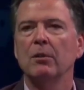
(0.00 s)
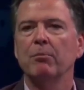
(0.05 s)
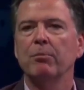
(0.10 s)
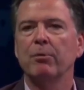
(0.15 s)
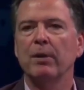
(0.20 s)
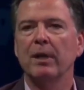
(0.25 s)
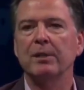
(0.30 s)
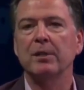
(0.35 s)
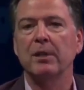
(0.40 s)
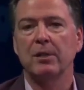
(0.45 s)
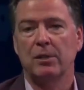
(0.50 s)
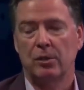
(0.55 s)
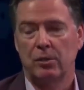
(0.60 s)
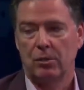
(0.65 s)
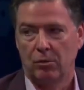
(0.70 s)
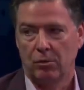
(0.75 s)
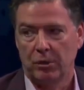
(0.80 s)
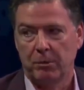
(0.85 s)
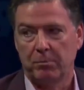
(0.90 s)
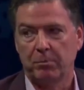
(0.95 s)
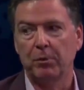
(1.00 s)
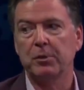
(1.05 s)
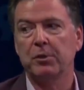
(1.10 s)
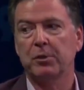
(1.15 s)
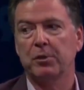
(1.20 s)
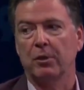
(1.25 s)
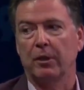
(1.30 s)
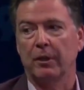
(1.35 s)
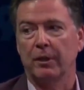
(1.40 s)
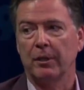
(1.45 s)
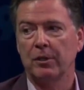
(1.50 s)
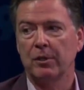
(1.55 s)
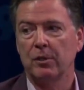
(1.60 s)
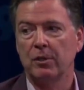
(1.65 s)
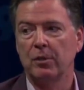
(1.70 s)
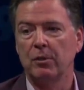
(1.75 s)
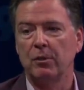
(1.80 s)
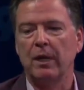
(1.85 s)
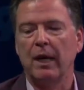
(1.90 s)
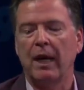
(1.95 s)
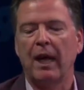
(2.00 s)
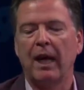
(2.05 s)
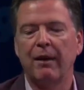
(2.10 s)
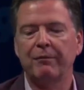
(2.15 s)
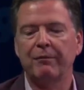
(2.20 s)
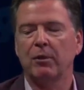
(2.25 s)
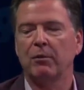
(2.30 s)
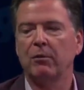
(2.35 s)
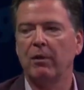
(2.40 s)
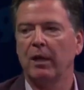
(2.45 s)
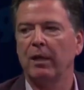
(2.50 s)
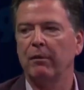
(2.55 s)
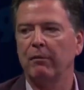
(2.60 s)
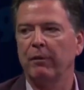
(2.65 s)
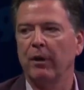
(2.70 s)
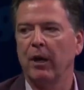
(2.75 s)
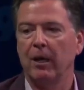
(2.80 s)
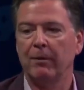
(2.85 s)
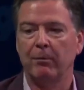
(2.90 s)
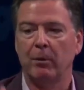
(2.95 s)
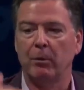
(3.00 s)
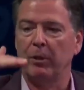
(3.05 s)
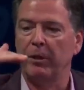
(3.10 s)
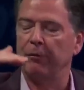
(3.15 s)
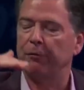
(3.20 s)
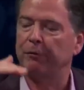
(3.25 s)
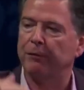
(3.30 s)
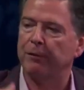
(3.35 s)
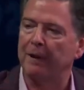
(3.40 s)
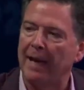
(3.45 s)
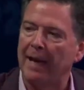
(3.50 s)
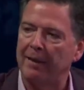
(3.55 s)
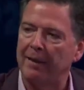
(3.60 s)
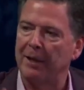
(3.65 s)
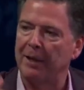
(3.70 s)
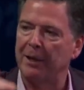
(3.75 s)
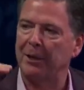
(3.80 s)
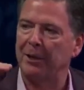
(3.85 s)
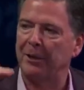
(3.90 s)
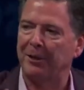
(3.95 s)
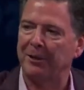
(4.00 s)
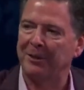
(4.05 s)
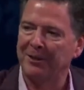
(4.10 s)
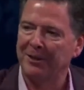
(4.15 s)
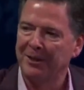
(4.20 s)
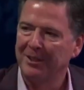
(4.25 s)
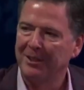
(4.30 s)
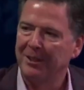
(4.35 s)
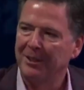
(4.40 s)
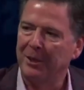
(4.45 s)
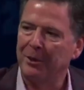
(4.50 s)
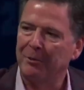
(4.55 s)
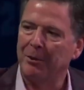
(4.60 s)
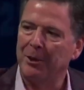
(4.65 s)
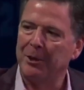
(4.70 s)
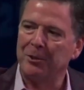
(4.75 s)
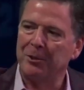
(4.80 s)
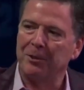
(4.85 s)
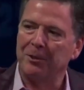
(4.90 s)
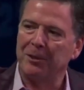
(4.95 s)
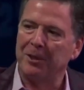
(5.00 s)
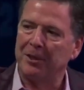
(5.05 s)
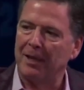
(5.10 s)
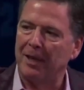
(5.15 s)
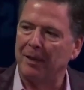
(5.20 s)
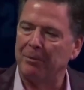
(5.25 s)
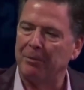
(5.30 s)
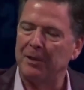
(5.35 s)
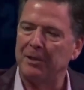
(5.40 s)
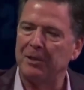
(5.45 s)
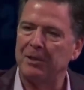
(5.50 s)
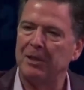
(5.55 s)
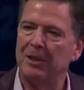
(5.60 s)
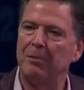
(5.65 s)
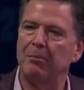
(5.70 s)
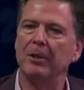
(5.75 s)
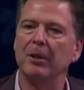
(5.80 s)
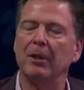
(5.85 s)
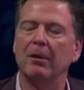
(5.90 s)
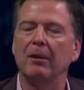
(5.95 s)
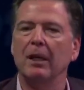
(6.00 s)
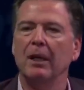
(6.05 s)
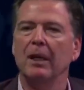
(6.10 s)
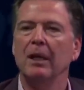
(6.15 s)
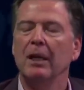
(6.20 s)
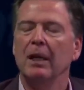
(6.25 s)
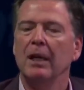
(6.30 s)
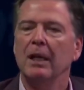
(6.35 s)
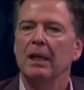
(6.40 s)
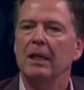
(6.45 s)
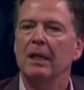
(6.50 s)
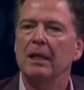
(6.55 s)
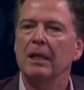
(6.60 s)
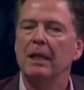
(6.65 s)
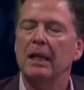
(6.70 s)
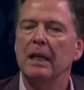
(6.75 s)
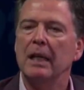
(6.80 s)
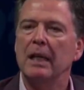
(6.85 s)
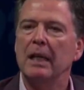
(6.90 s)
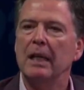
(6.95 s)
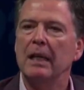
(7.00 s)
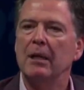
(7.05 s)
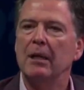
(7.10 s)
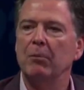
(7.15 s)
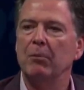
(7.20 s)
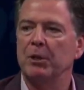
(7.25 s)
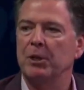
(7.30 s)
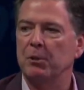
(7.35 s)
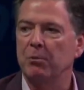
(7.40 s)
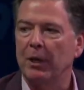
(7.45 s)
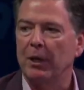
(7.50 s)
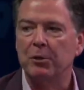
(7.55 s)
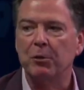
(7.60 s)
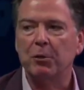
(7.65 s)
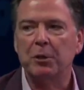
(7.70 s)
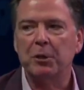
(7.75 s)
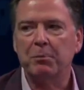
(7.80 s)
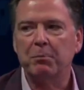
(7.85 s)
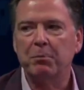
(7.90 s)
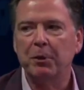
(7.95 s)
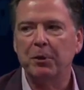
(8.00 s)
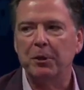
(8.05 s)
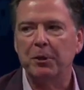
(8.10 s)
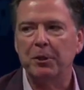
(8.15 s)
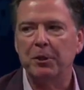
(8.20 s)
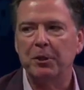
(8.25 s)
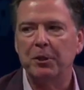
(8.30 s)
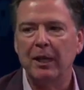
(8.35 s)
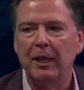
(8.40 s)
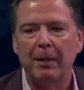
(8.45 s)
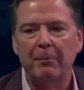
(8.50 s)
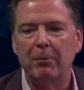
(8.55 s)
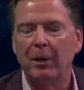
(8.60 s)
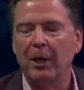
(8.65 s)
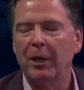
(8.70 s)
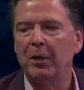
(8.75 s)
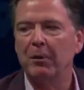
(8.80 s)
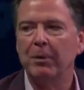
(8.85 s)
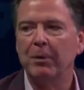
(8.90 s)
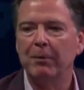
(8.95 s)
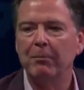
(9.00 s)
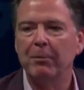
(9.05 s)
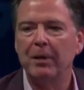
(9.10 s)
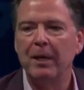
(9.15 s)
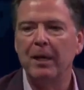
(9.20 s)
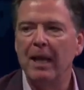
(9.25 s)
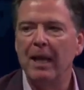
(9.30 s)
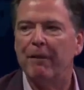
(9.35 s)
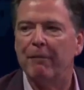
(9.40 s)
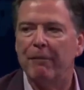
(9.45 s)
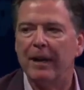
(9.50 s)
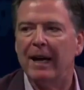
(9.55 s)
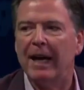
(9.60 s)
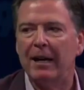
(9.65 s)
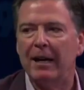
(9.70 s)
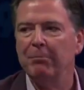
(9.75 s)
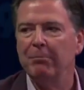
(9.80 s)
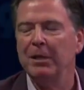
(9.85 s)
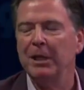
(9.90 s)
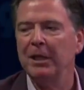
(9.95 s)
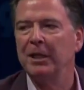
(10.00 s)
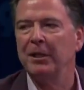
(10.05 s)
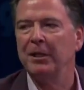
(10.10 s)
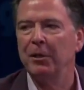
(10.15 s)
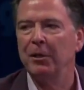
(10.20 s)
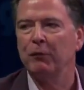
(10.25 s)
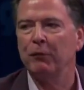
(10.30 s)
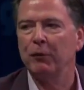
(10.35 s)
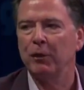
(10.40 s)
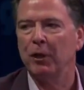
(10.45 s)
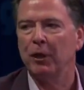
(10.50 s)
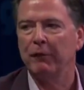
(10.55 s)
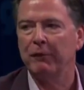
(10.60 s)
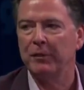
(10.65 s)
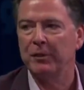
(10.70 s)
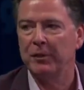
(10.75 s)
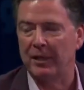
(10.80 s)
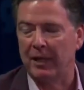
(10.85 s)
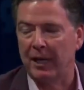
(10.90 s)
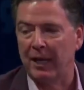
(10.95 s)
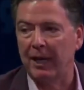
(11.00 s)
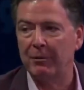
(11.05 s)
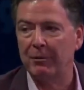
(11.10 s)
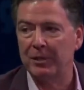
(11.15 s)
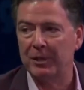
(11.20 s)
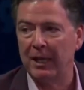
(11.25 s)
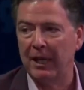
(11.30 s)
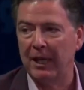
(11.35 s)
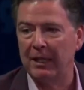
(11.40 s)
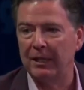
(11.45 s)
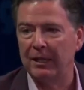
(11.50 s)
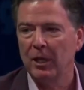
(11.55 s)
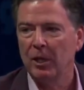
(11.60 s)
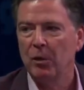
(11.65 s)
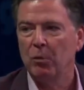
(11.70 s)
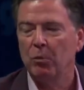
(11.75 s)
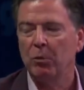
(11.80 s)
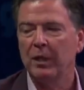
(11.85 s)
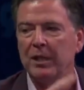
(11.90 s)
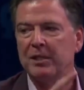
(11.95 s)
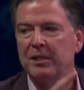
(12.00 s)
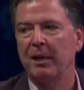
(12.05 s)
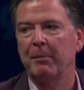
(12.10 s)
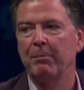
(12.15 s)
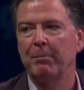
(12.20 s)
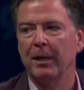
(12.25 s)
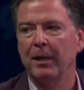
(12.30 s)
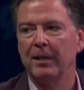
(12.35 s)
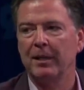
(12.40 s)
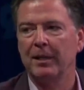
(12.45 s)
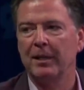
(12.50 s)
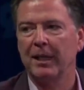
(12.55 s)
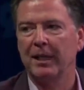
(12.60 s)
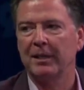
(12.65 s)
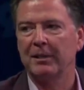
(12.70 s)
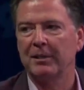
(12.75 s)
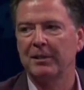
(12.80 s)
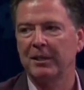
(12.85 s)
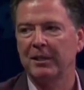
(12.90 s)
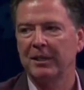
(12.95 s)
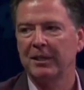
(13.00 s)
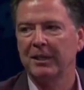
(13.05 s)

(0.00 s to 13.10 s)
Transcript: presidents, and George Bush saw this too, you have to create an environment where you flatten the hill. Otherwise, you're at the top of this steep hill. Which is why George Bush and Barack Obama never had a meeting in the Oval Office that I was at where they sat behind the desk.